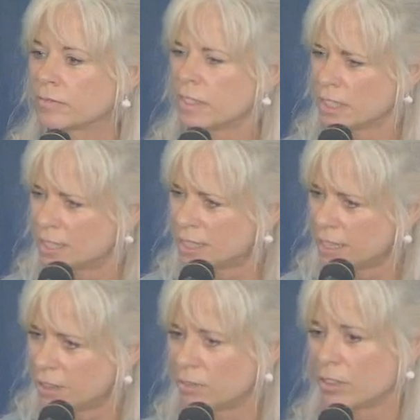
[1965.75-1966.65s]
The
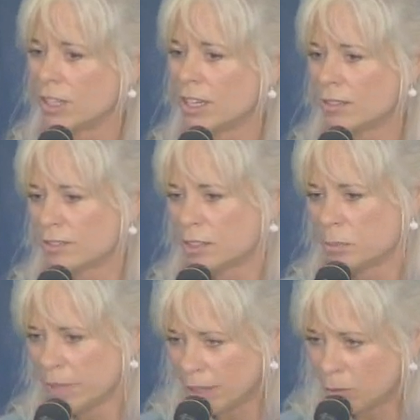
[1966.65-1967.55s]
desire for love is
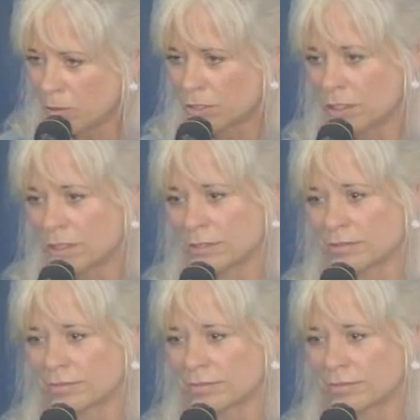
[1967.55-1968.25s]
powerful.